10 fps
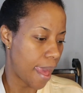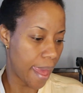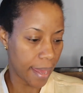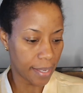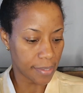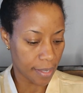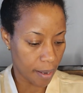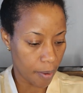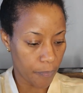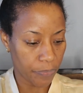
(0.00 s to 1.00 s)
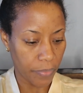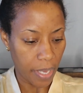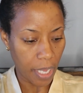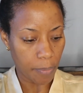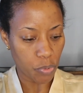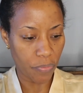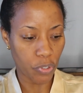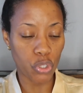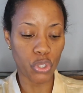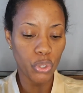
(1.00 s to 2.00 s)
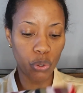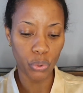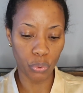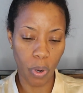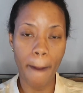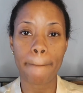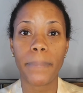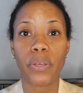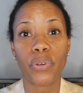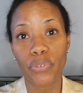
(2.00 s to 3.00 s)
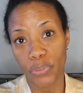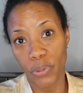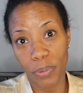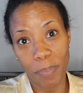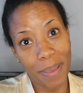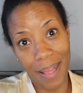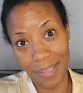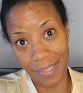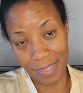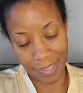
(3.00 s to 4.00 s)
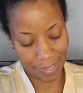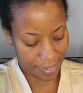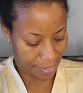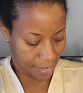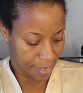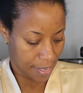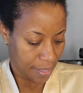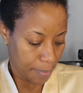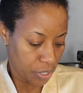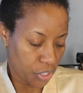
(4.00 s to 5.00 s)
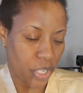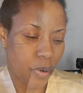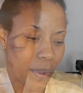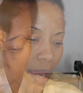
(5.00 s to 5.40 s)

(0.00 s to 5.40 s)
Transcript: And it comes with two beautiful palettes. Let me show you what we